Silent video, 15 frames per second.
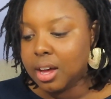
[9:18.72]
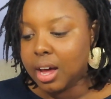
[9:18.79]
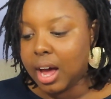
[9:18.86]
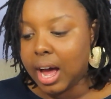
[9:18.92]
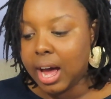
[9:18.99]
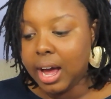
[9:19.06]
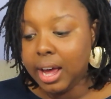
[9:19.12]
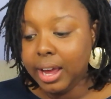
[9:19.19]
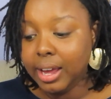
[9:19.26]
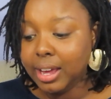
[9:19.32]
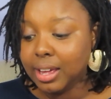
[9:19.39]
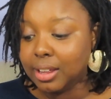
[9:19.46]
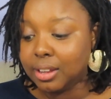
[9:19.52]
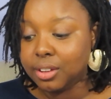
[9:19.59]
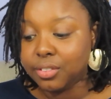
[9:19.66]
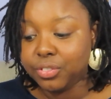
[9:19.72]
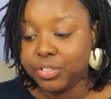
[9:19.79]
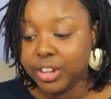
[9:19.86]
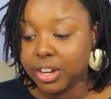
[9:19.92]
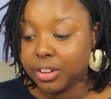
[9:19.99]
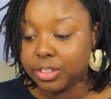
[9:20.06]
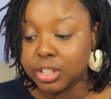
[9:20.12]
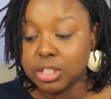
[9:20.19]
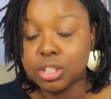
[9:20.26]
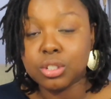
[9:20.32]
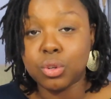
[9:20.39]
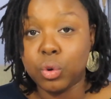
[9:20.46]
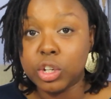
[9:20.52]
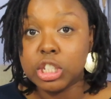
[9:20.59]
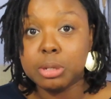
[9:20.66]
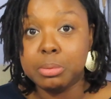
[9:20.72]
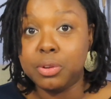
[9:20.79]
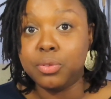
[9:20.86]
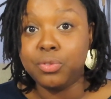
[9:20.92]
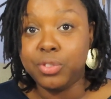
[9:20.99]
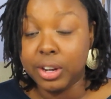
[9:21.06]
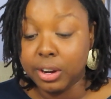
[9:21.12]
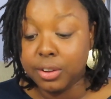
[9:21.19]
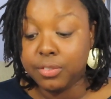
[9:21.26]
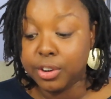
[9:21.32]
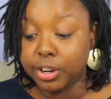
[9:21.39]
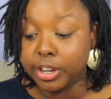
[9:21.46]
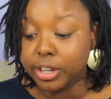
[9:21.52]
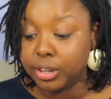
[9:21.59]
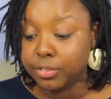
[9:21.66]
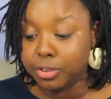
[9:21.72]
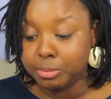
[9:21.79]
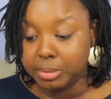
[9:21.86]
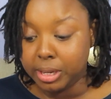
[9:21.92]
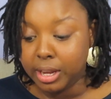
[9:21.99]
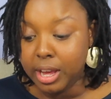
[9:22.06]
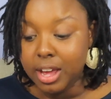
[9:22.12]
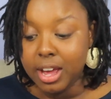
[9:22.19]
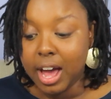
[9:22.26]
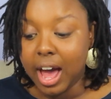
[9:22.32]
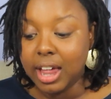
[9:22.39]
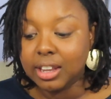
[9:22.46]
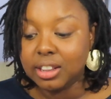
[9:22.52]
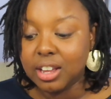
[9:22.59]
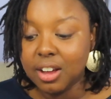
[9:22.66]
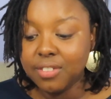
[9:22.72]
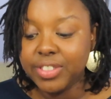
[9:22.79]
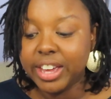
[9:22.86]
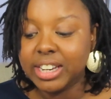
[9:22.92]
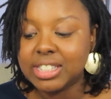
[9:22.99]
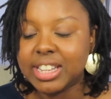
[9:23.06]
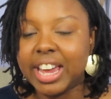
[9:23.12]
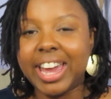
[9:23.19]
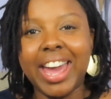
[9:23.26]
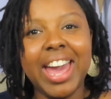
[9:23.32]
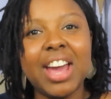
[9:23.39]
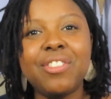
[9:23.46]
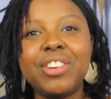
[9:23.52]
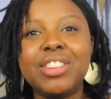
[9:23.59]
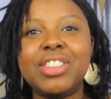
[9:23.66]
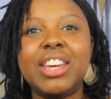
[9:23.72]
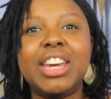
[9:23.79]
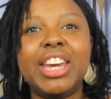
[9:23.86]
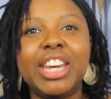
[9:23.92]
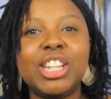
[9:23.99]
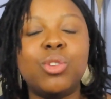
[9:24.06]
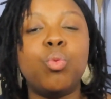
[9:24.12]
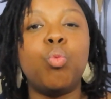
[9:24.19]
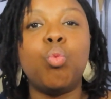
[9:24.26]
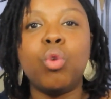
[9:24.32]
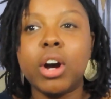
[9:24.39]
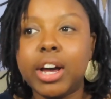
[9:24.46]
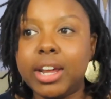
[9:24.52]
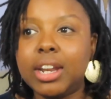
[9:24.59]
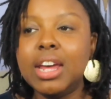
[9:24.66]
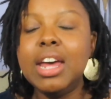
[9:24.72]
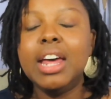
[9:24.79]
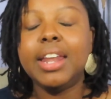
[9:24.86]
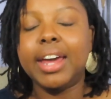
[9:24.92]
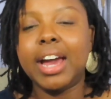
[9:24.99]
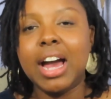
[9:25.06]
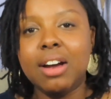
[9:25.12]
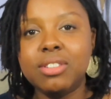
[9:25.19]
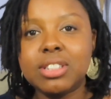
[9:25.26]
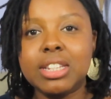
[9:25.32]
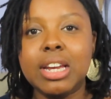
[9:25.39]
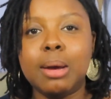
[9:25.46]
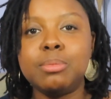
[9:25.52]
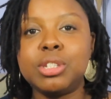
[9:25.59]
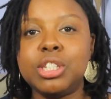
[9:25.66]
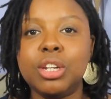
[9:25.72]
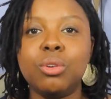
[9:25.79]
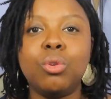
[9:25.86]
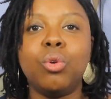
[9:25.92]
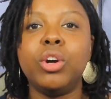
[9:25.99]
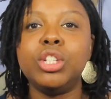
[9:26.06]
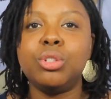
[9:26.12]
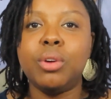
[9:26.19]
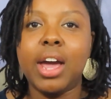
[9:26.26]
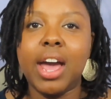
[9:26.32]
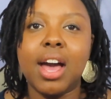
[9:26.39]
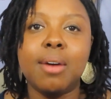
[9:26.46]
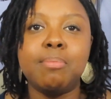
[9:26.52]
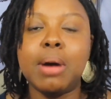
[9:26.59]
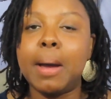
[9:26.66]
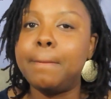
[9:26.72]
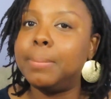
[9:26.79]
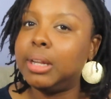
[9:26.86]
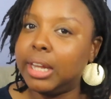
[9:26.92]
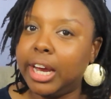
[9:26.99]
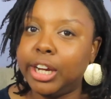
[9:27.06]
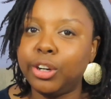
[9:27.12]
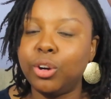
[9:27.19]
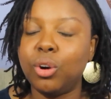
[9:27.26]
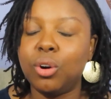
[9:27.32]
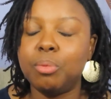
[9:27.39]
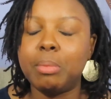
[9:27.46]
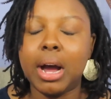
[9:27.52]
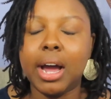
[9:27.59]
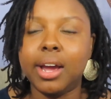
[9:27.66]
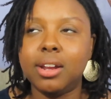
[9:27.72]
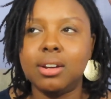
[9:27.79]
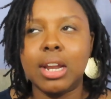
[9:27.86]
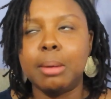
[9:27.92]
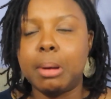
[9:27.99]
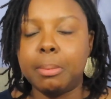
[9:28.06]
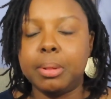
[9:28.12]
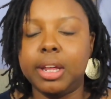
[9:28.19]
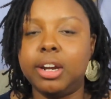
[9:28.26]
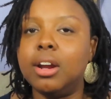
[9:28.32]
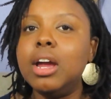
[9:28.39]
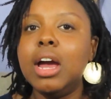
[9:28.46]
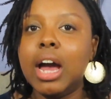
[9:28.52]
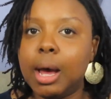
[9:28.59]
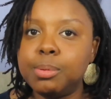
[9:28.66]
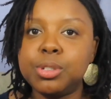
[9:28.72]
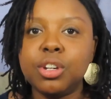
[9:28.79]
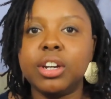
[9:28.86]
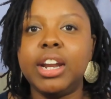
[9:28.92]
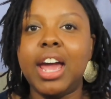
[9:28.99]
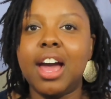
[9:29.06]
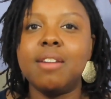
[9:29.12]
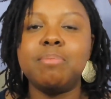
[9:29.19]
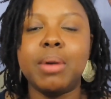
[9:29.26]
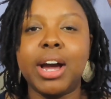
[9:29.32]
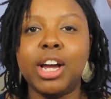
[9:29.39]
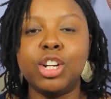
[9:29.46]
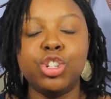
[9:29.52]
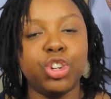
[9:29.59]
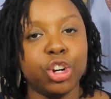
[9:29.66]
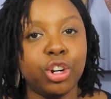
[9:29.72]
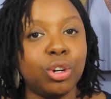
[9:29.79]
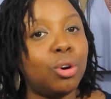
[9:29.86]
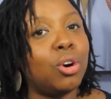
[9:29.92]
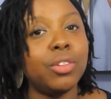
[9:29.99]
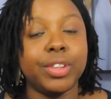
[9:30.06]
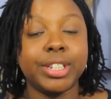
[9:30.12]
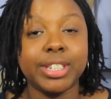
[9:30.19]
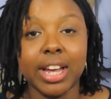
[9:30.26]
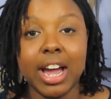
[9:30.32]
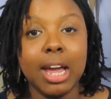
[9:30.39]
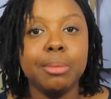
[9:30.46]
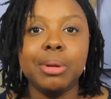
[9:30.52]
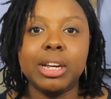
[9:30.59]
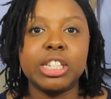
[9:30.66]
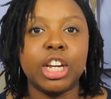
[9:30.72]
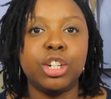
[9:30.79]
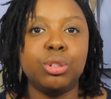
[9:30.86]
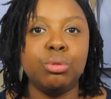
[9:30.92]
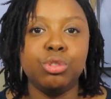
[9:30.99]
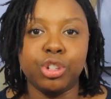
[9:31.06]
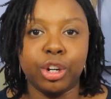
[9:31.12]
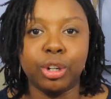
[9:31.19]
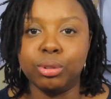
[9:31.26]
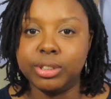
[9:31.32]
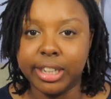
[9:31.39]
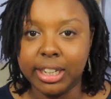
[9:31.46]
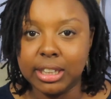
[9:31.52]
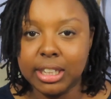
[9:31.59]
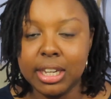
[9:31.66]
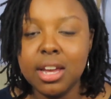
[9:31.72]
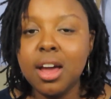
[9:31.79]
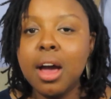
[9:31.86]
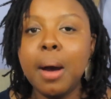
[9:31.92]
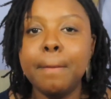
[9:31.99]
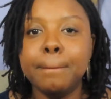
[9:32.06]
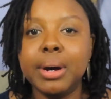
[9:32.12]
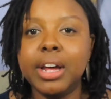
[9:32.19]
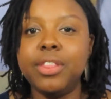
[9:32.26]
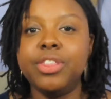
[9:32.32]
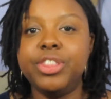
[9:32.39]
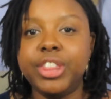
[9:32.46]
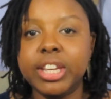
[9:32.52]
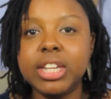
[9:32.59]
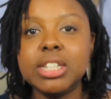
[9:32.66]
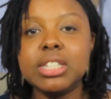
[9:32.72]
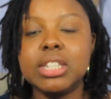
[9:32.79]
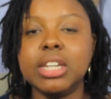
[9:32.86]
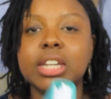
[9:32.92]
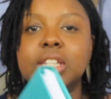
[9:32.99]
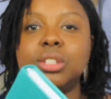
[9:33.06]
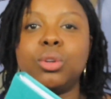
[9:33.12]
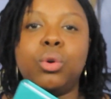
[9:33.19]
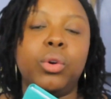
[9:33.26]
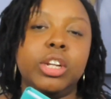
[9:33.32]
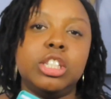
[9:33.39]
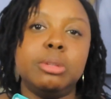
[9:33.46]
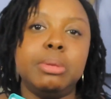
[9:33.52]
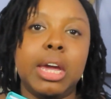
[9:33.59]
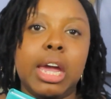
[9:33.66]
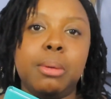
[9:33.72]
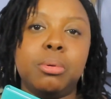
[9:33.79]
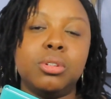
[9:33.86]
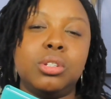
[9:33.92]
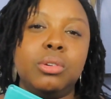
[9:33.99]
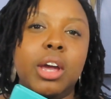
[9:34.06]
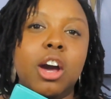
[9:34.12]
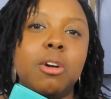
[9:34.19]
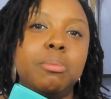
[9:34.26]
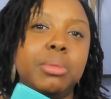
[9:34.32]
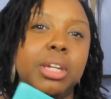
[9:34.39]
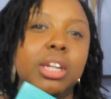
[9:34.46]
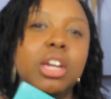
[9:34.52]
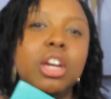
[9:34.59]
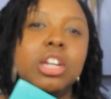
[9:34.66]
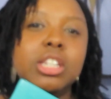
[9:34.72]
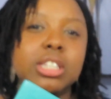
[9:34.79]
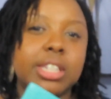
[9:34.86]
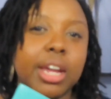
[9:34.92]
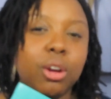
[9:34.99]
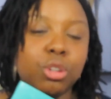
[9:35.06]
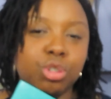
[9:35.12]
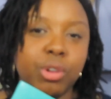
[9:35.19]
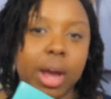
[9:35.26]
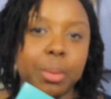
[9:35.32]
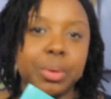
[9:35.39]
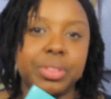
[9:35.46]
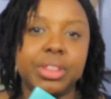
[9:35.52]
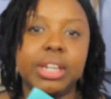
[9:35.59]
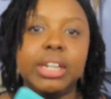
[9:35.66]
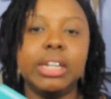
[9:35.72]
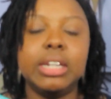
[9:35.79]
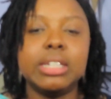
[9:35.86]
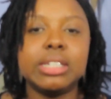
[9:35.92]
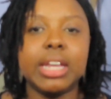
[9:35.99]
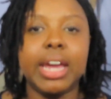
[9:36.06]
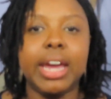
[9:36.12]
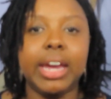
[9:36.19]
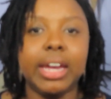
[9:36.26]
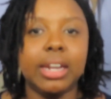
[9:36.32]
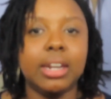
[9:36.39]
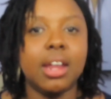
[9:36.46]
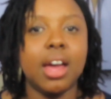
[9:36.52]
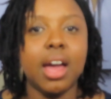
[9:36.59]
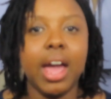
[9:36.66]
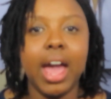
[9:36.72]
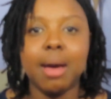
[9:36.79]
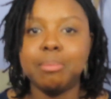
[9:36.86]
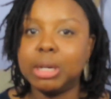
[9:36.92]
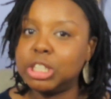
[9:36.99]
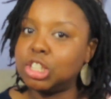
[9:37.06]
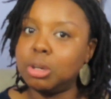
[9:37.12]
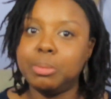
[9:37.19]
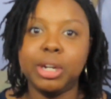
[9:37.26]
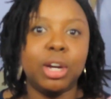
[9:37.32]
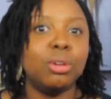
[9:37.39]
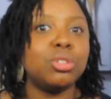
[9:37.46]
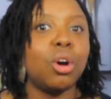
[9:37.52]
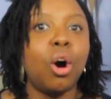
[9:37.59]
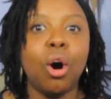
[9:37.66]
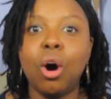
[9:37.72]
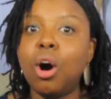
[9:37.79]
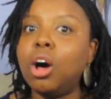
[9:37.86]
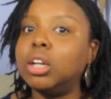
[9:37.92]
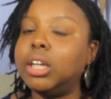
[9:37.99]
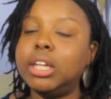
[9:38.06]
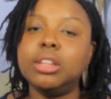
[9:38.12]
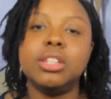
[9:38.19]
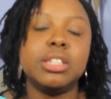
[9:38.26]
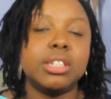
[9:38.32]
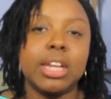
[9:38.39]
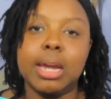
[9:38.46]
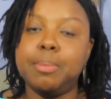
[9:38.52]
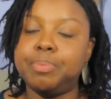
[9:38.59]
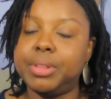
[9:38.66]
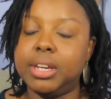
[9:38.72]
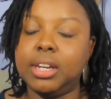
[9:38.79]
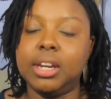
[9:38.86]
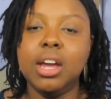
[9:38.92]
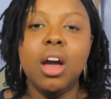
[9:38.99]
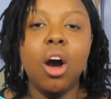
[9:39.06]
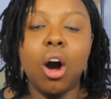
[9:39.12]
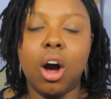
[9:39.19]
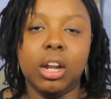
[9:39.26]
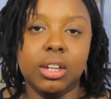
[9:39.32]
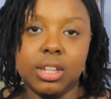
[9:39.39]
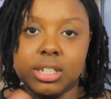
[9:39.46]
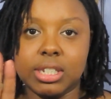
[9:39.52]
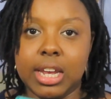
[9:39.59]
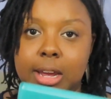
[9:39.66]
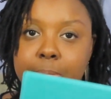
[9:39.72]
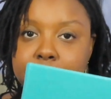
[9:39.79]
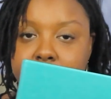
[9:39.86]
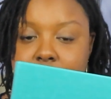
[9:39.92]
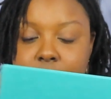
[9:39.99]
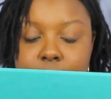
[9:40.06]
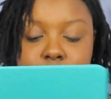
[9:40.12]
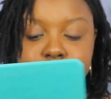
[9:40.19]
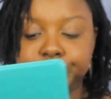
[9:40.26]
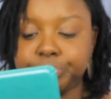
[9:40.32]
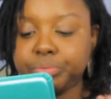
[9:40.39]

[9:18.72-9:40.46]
I think this is going to be very, very good for me. I love that it's like everything in one. Like, obviously I'm still going to have my planner, I'm still going to have my journal on the side because I do journal daily, but this is going to be able to help me stay on track with things and have my sermon notes all in the same thing, all in the same planner.